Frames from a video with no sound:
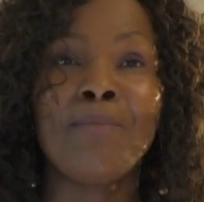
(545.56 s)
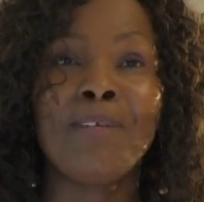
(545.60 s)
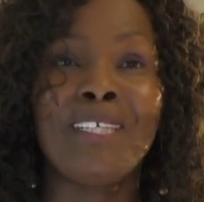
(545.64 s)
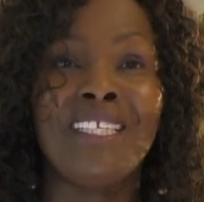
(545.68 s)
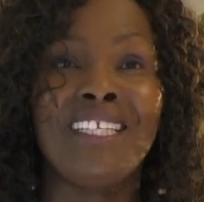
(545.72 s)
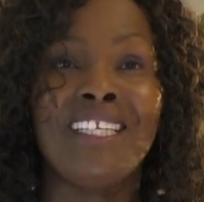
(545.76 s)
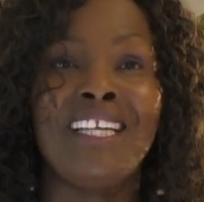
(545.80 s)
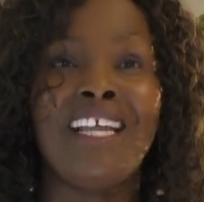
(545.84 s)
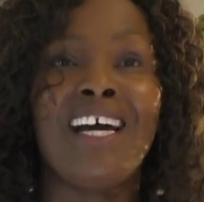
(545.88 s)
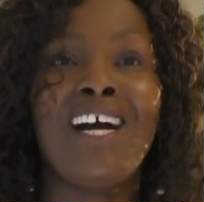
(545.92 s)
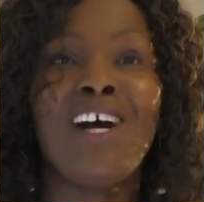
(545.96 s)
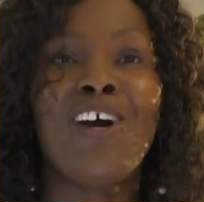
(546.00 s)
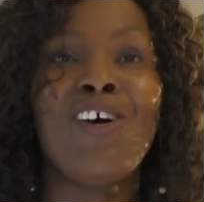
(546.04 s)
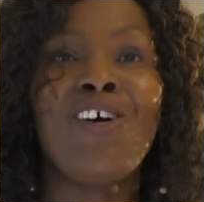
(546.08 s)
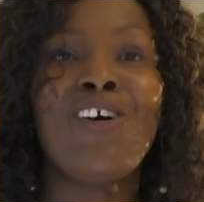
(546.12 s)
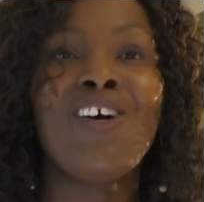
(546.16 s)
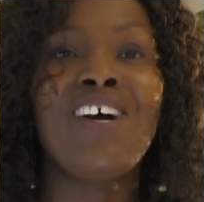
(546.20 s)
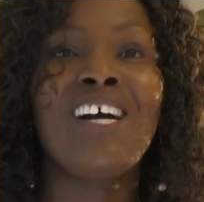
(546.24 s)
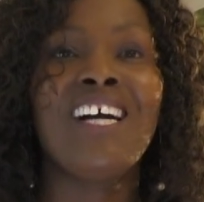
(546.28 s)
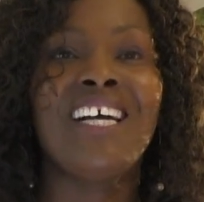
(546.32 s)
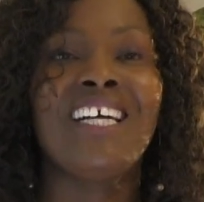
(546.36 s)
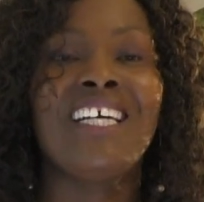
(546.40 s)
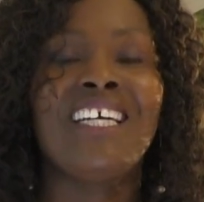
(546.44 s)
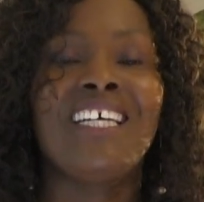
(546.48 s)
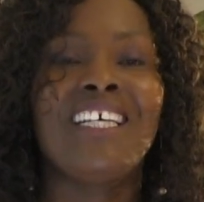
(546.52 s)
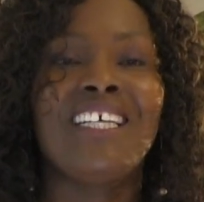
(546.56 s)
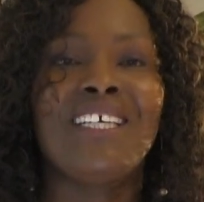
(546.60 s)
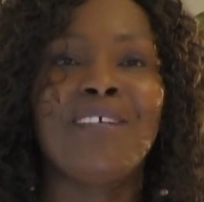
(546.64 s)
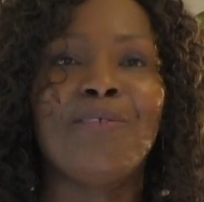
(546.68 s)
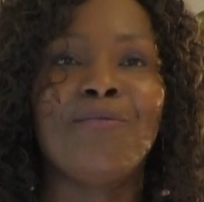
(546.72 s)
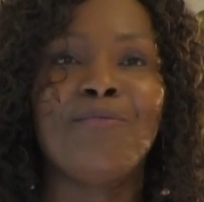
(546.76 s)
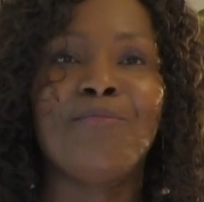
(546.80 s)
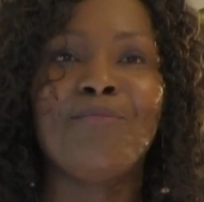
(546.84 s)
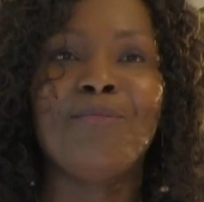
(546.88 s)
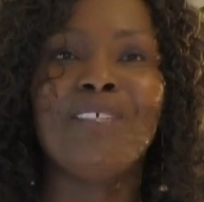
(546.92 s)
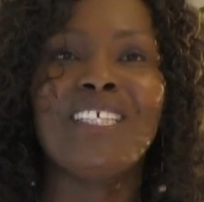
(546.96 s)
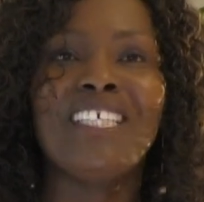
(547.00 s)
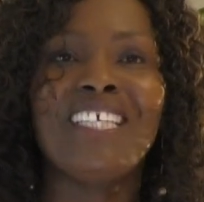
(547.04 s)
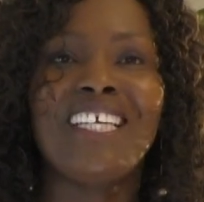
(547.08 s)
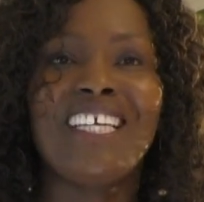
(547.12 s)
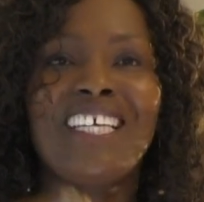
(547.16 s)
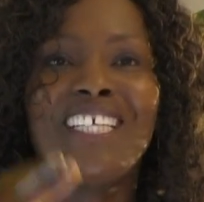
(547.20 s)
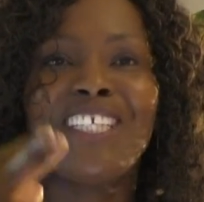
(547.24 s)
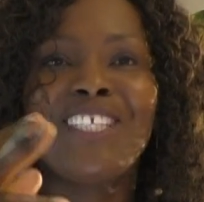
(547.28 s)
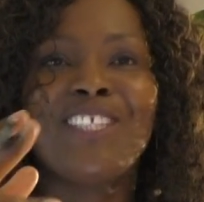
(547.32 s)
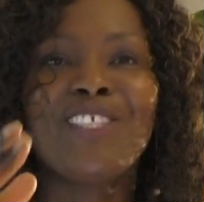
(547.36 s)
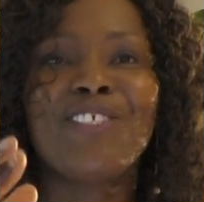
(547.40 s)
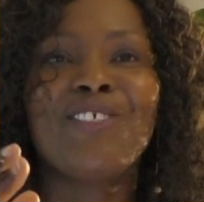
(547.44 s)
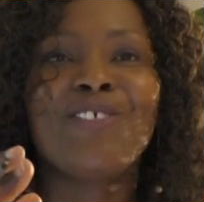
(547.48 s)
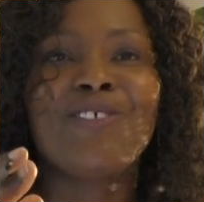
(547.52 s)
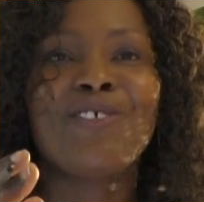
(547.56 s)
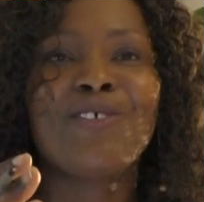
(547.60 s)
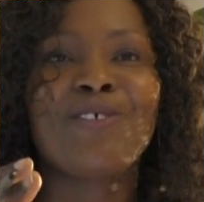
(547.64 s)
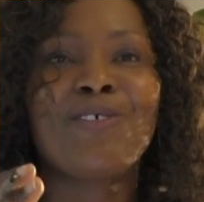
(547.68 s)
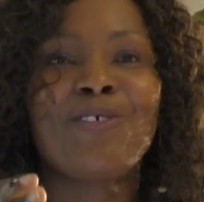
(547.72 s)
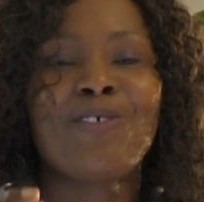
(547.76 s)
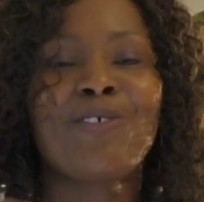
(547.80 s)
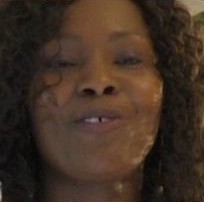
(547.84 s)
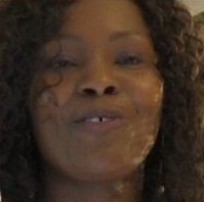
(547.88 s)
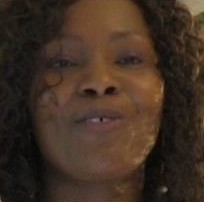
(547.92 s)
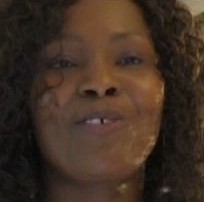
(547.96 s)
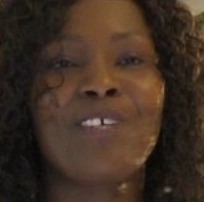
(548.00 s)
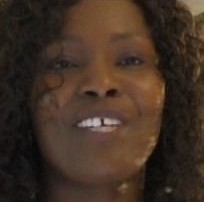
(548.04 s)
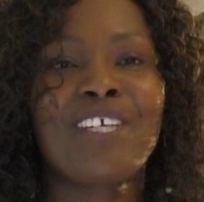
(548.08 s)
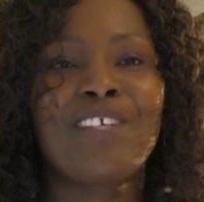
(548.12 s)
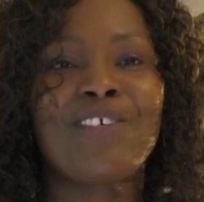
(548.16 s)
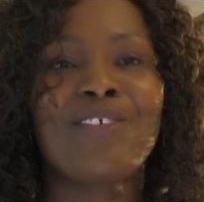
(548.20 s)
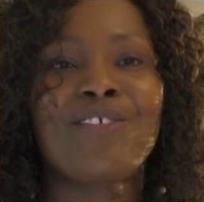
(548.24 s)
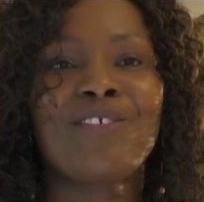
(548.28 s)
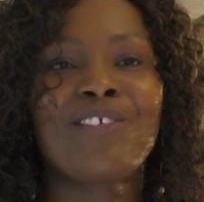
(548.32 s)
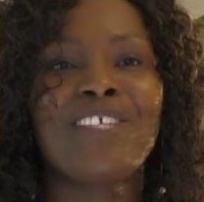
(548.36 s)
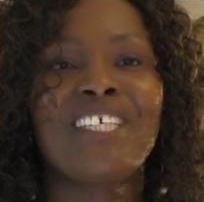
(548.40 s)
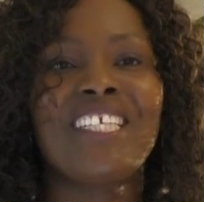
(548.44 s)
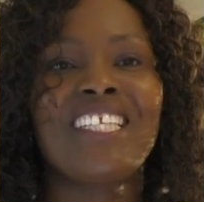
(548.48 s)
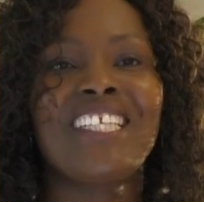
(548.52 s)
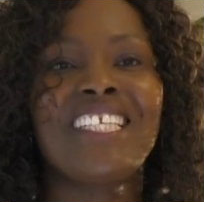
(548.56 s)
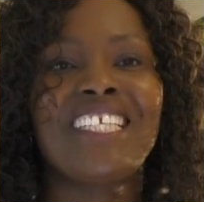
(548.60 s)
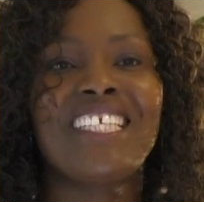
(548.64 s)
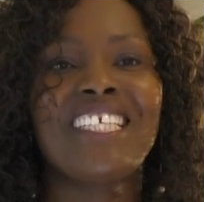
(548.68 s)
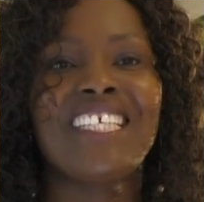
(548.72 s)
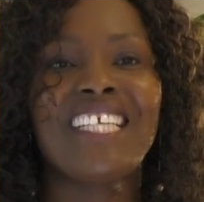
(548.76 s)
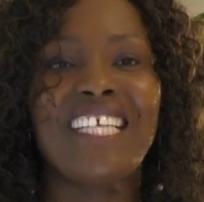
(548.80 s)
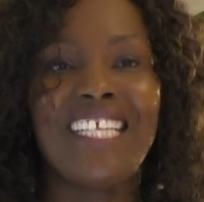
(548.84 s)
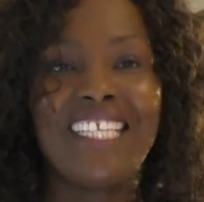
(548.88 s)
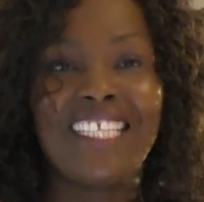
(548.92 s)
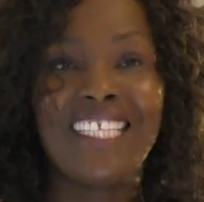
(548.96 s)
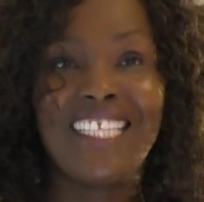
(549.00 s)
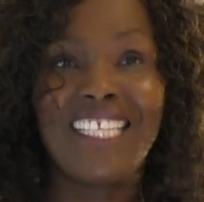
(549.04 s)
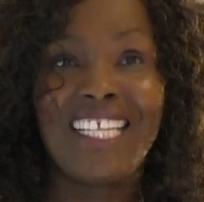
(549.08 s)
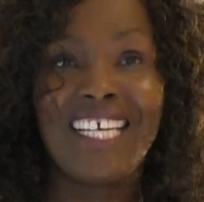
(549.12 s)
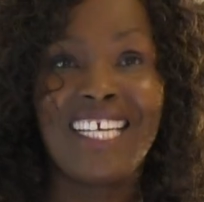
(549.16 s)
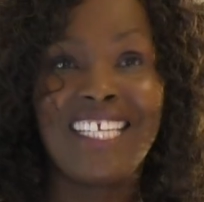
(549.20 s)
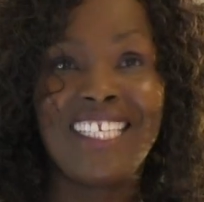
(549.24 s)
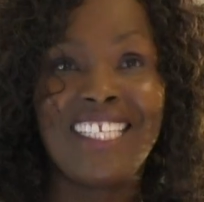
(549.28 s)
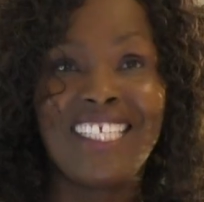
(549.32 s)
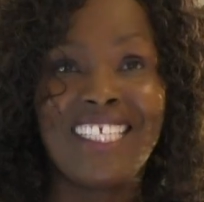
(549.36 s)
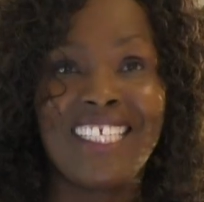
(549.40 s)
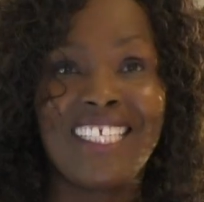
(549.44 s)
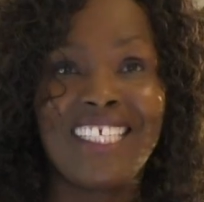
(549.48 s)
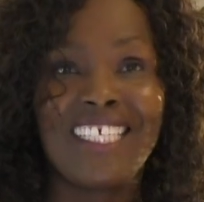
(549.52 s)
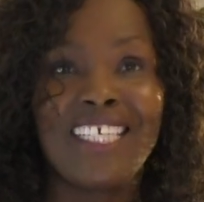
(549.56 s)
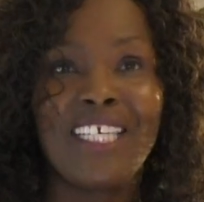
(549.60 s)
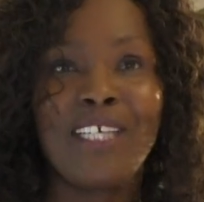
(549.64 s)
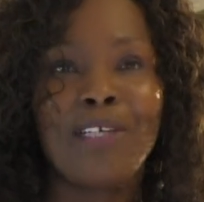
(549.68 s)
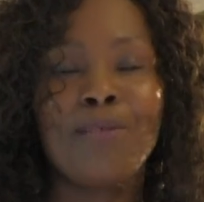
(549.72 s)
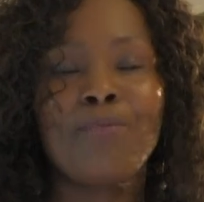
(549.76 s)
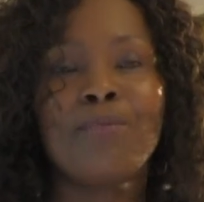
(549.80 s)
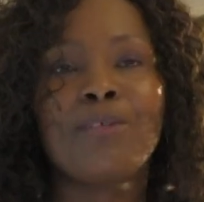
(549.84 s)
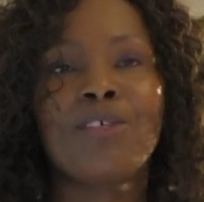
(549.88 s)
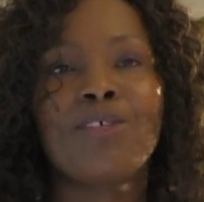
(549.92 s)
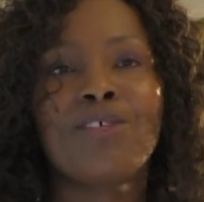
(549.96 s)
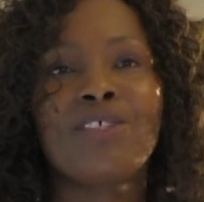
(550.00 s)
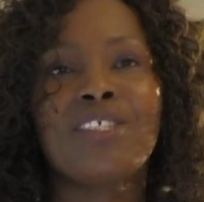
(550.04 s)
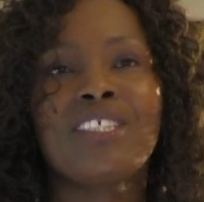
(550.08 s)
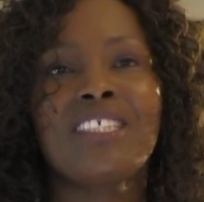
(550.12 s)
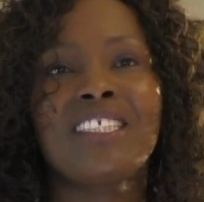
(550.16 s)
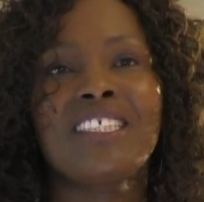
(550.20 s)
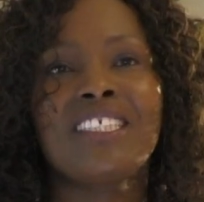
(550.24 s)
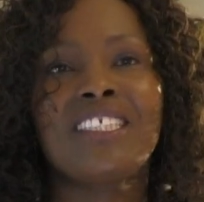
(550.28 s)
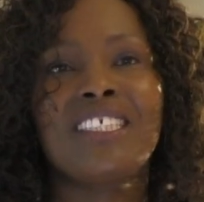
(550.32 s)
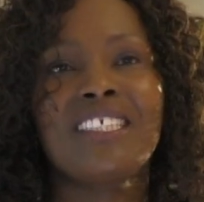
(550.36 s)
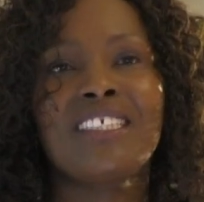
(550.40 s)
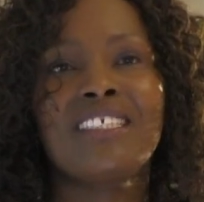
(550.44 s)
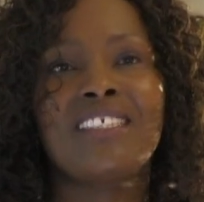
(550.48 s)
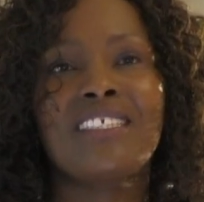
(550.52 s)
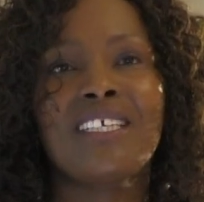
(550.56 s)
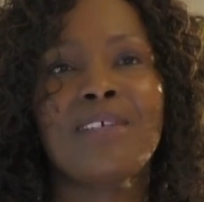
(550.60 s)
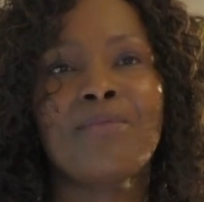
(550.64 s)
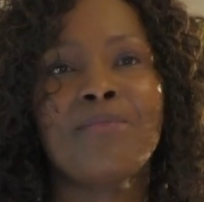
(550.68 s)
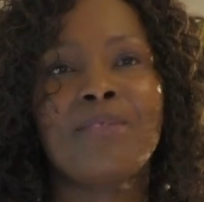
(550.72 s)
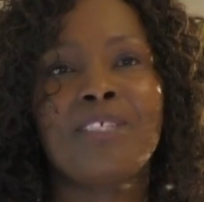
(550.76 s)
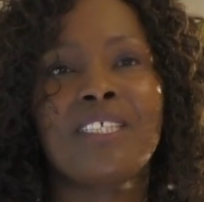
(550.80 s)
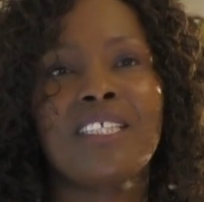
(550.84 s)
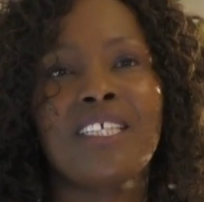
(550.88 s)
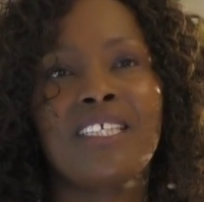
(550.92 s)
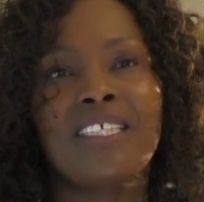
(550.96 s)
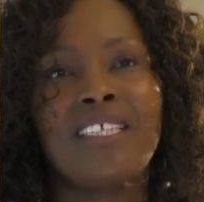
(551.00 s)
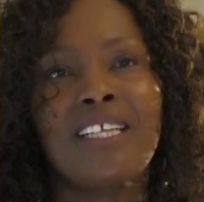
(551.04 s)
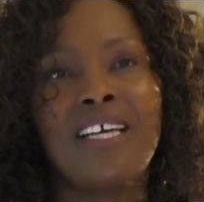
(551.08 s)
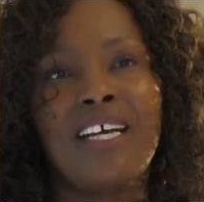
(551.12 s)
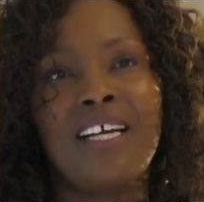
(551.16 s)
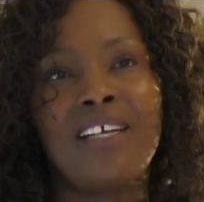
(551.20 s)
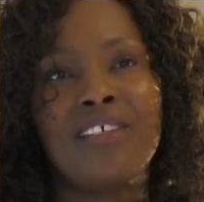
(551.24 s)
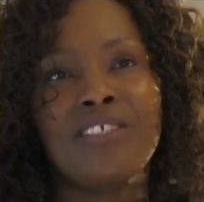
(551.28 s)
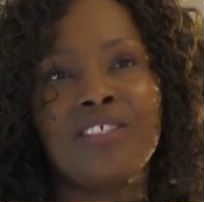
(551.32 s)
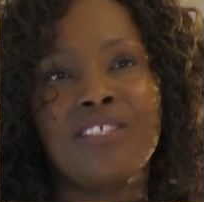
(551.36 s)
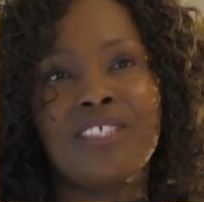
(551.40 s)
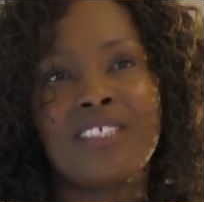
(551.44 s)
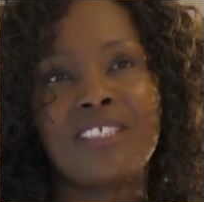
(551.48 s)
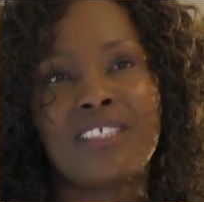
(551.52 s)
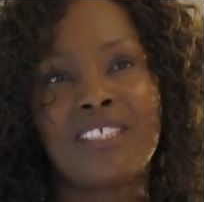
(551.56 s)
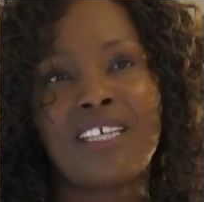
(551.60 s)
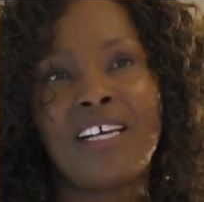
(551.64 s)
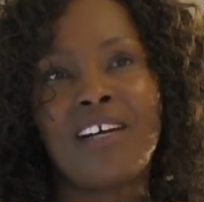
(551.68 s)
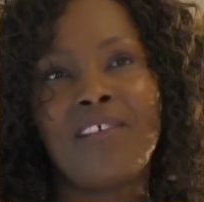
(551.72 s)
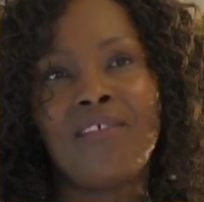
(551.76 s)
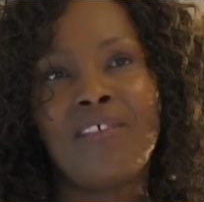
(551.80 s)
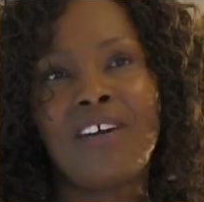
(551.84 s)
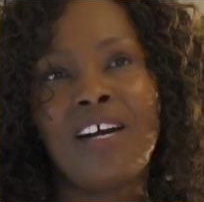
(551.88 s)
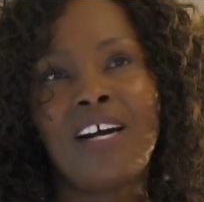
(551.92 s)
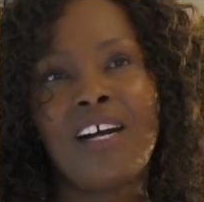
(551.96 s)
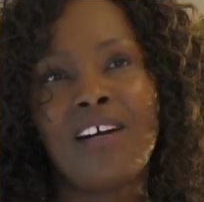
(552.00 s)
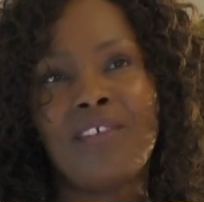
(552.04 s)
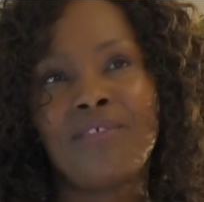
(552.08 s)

but now me and you we are really learning because it's just something that i discovered